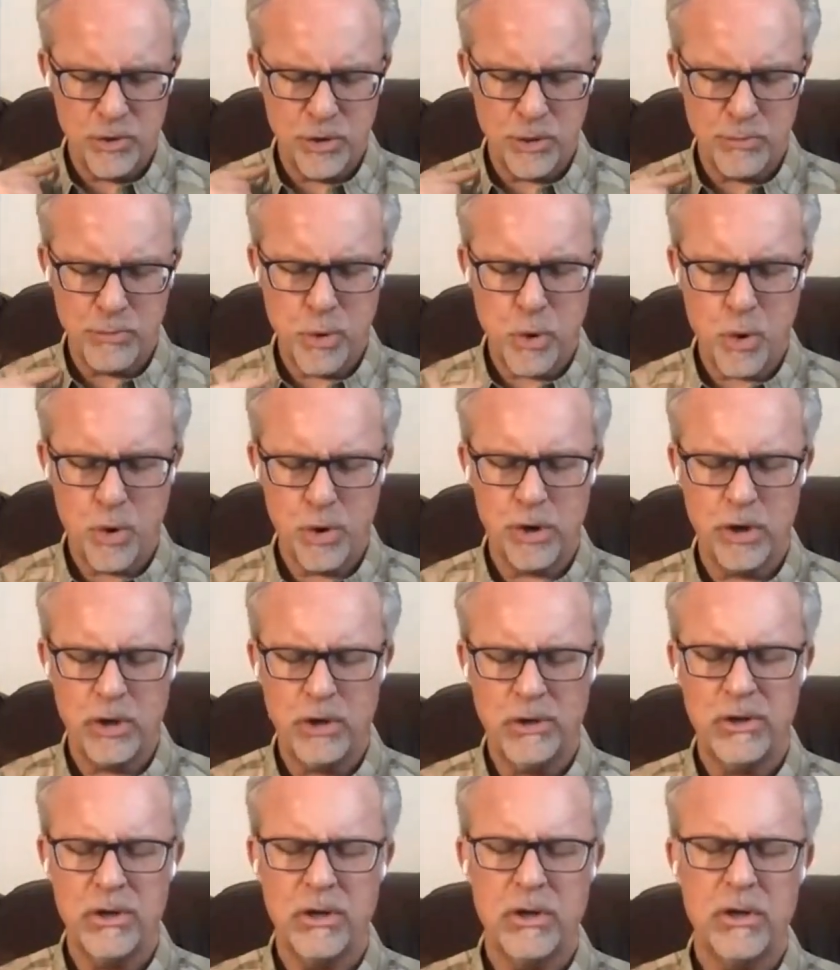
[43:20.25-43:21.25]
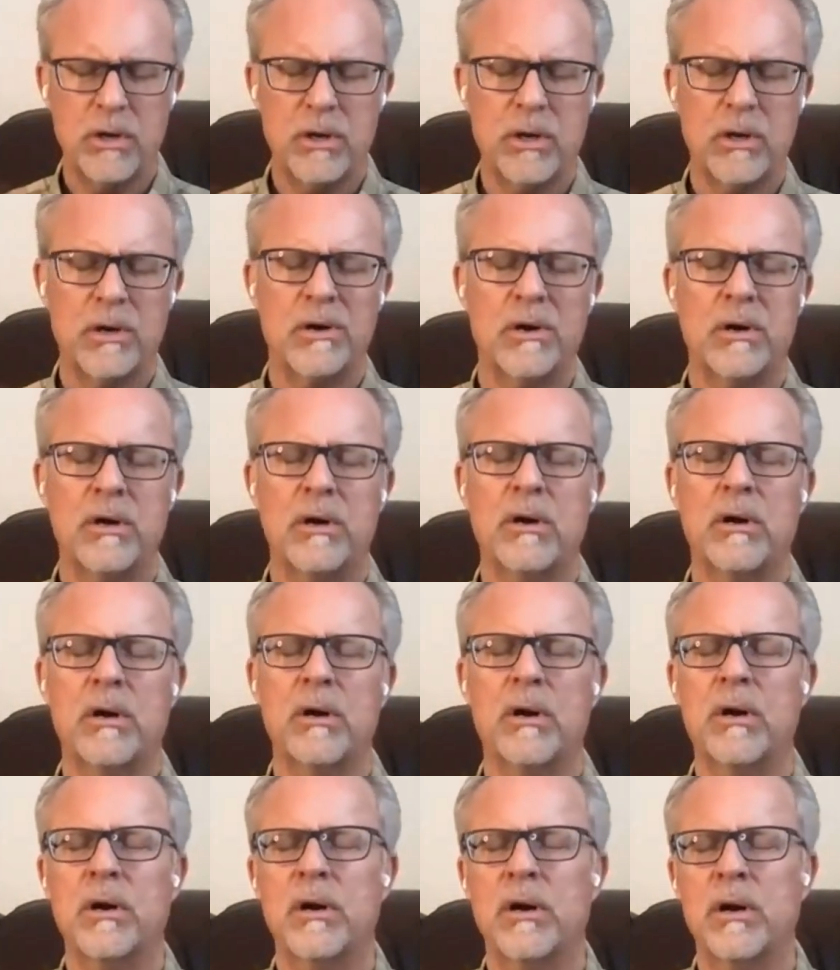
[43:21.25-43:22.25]
through the portal
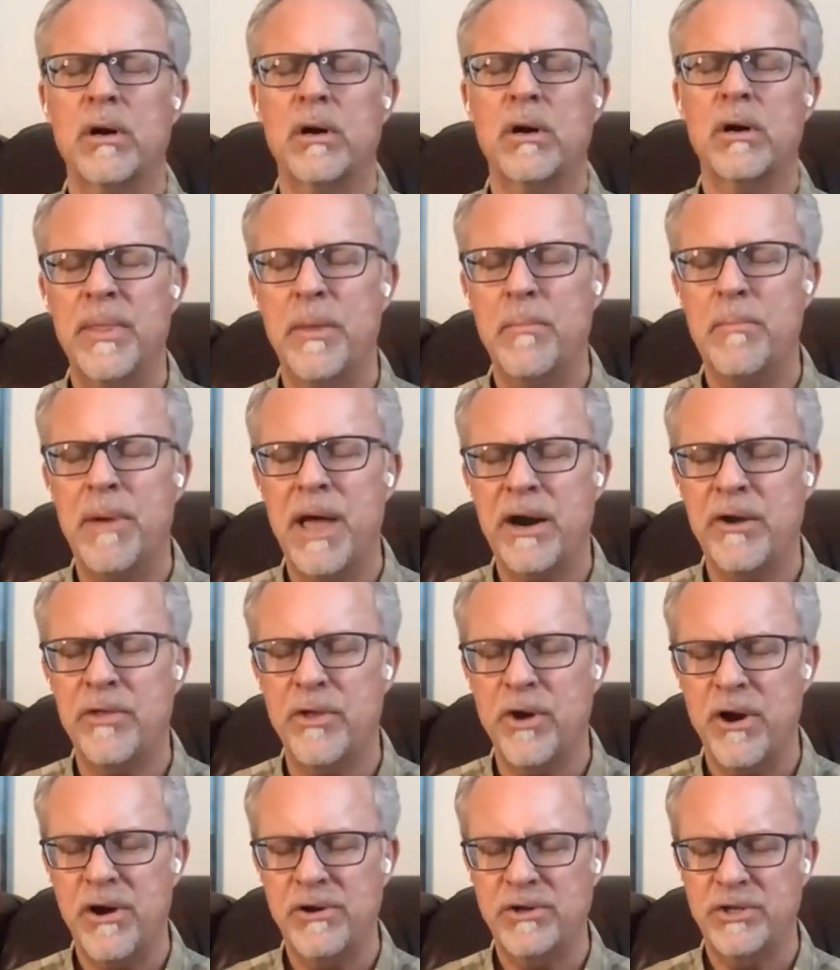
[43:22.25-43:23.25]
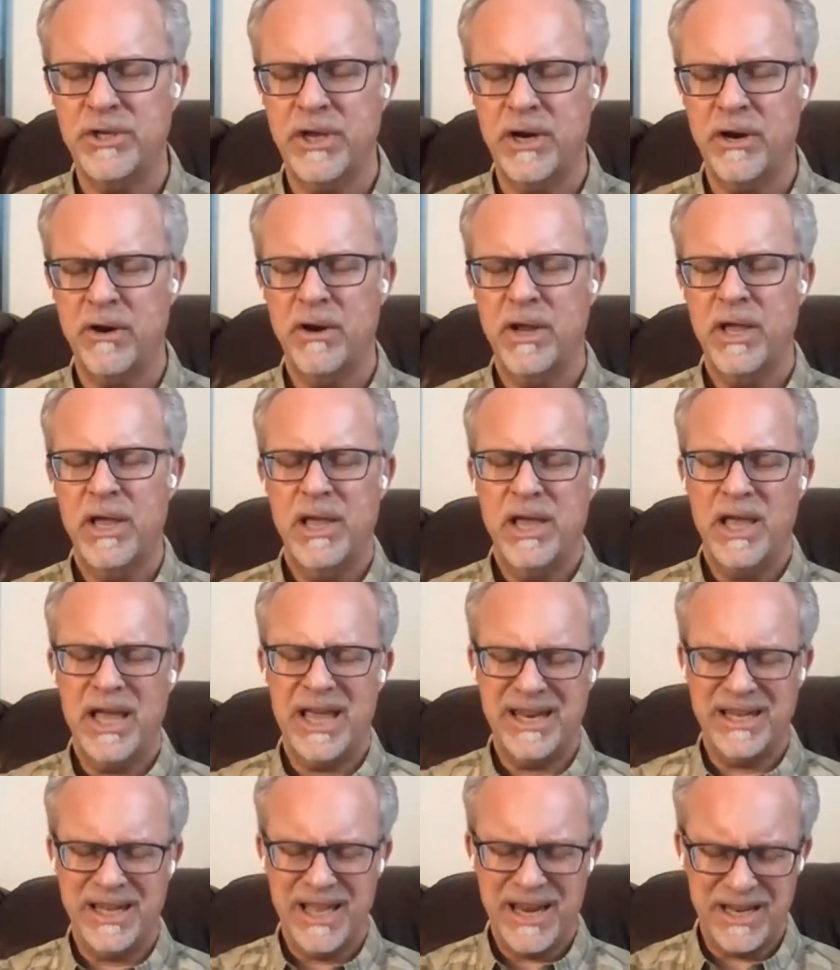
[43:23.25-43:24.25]
at the back of the heart center
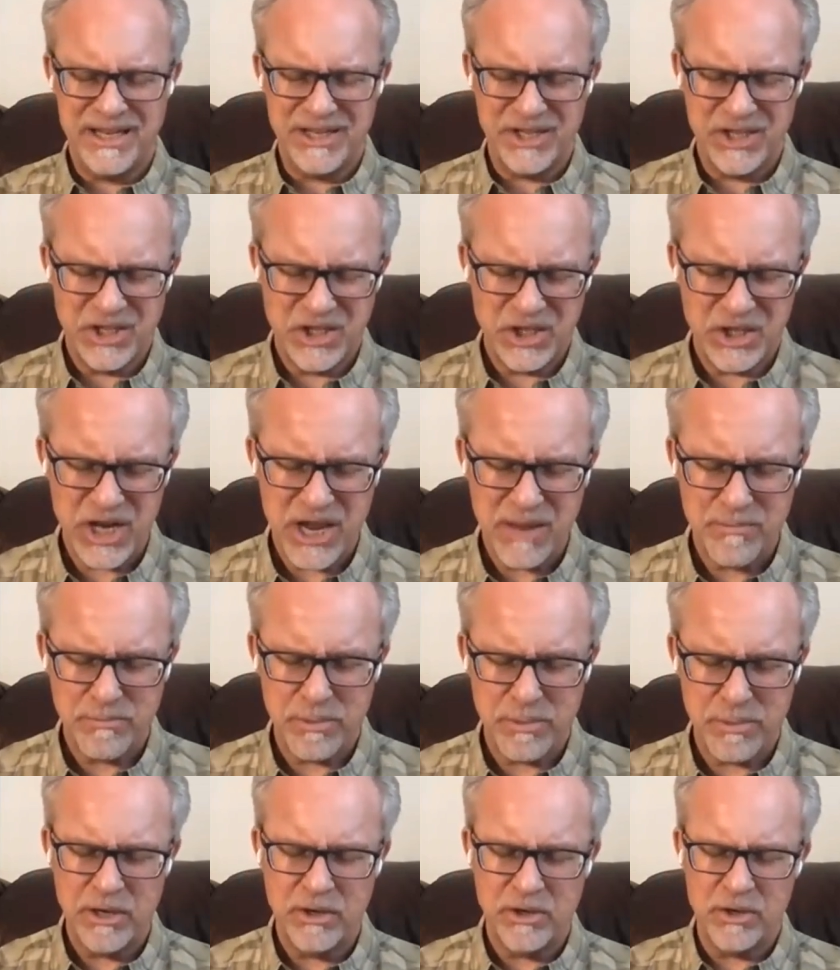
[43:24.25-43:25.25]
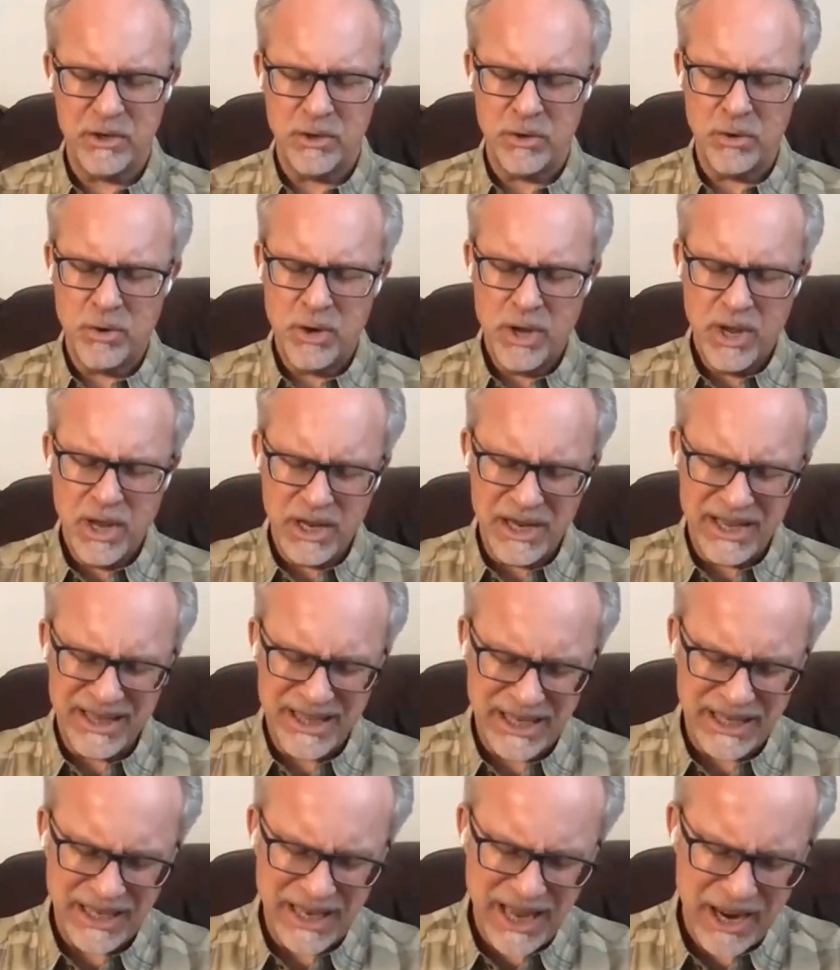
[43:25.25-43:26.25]
and let it seep into,
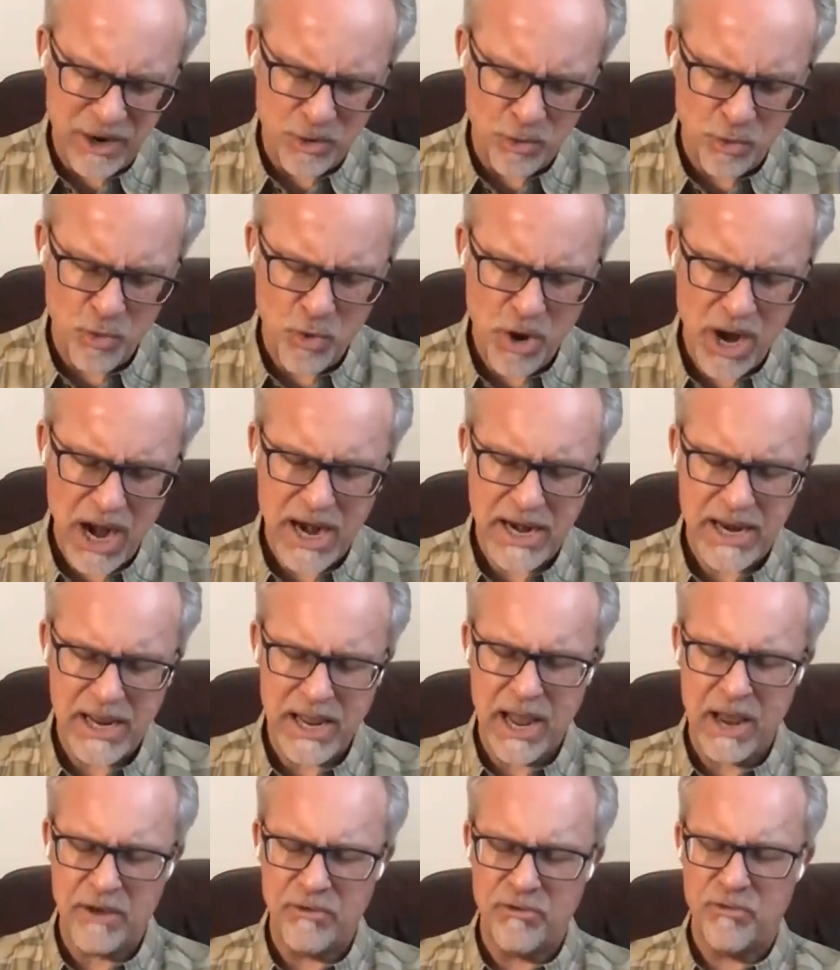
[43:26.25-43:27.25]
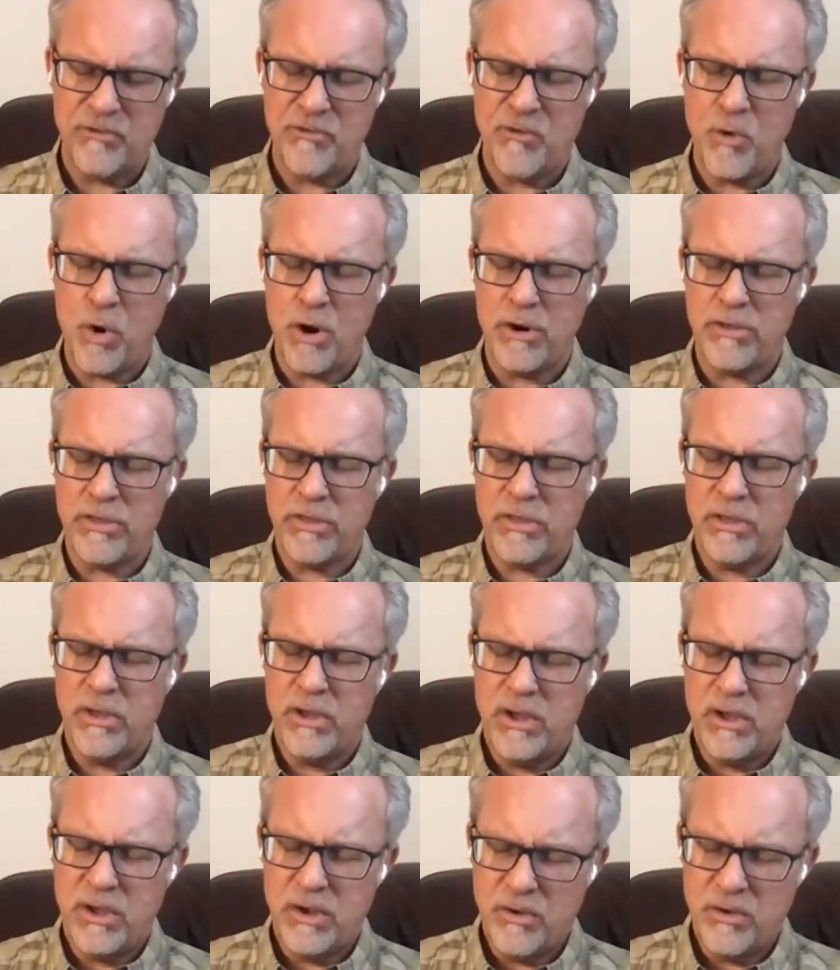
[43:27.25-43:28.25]
let the light radiate
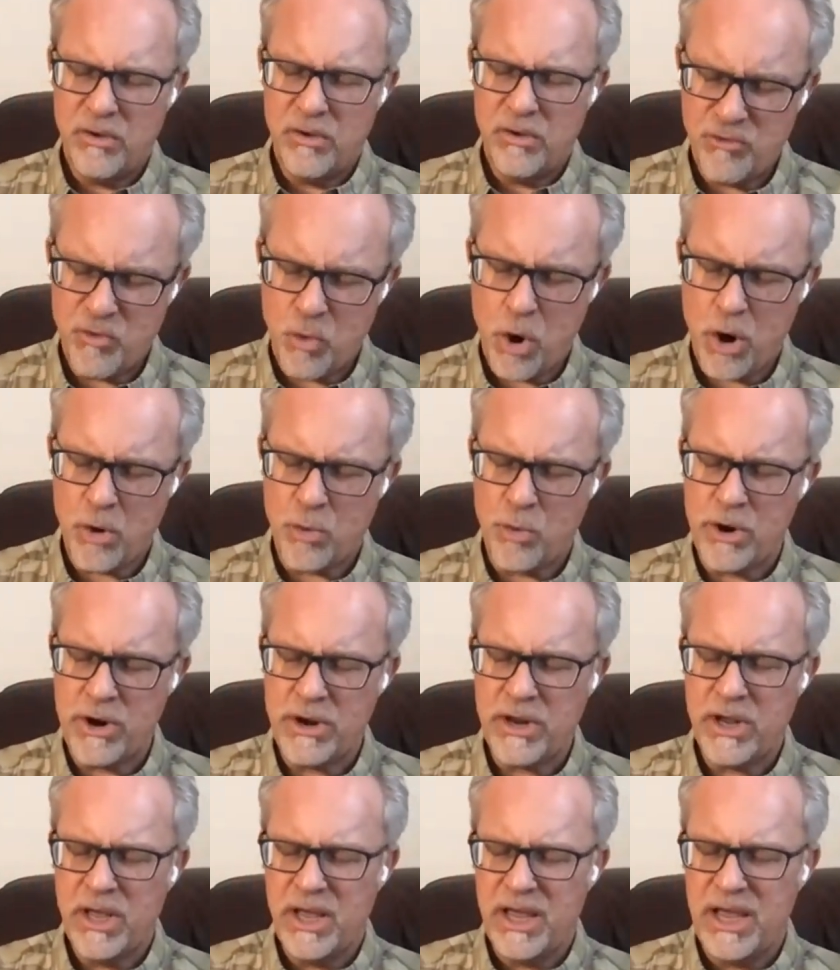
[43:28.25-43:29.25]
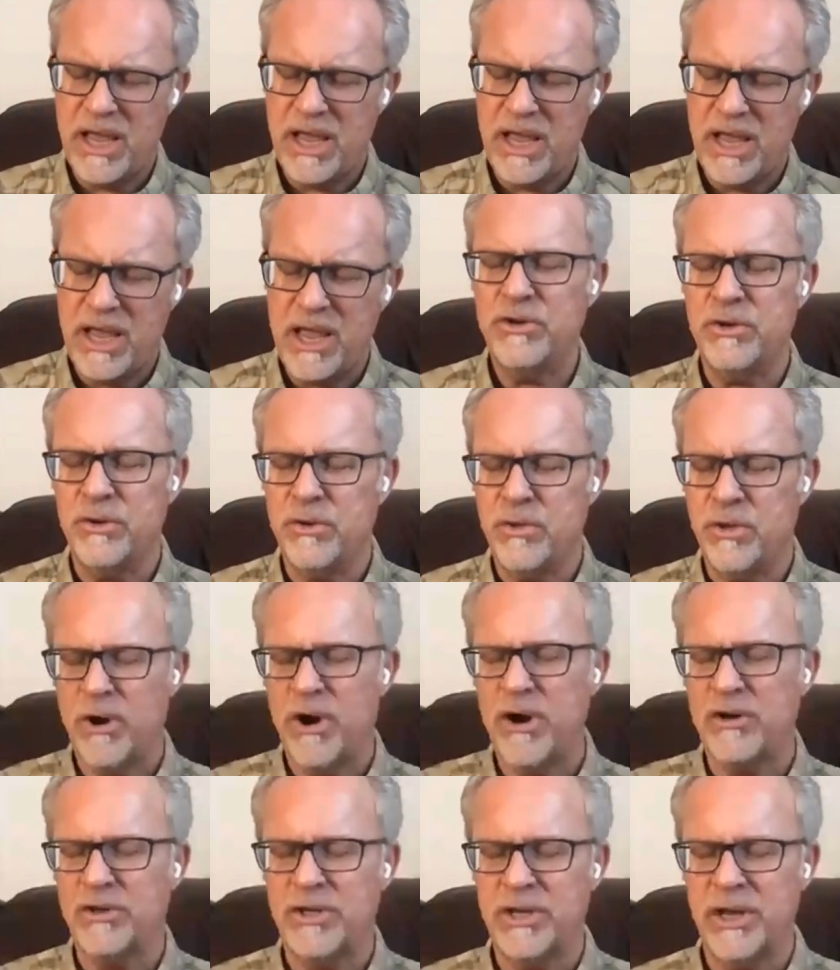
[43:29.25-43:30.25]
forward
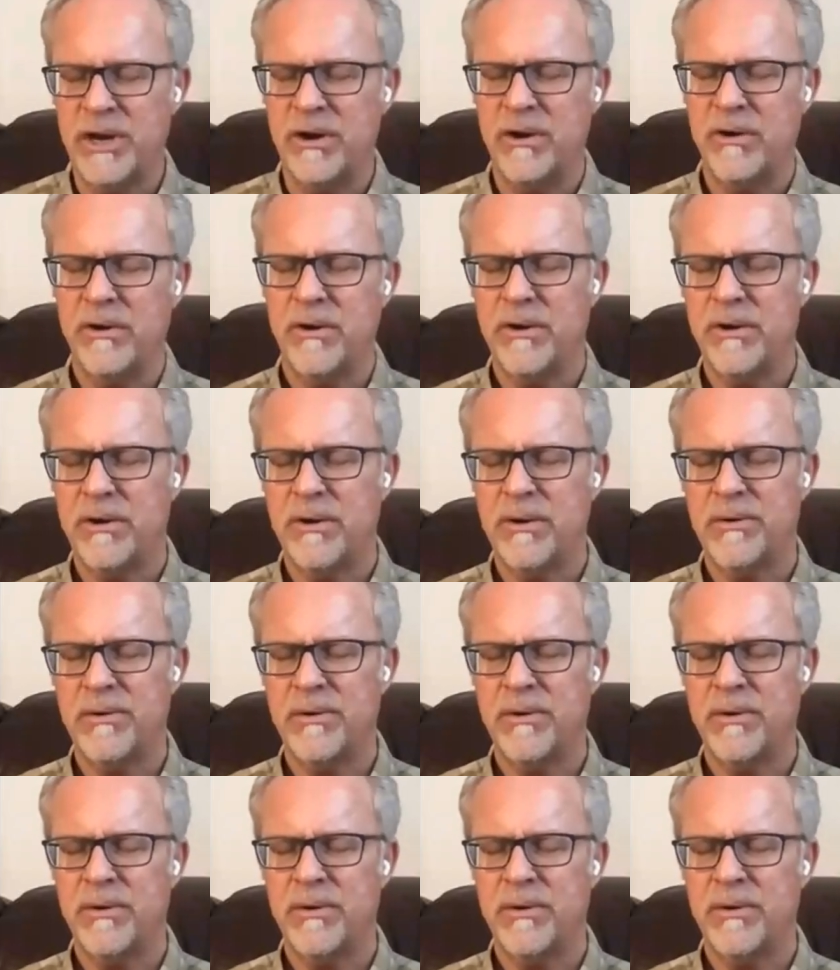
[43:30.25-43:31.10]
into the heart center.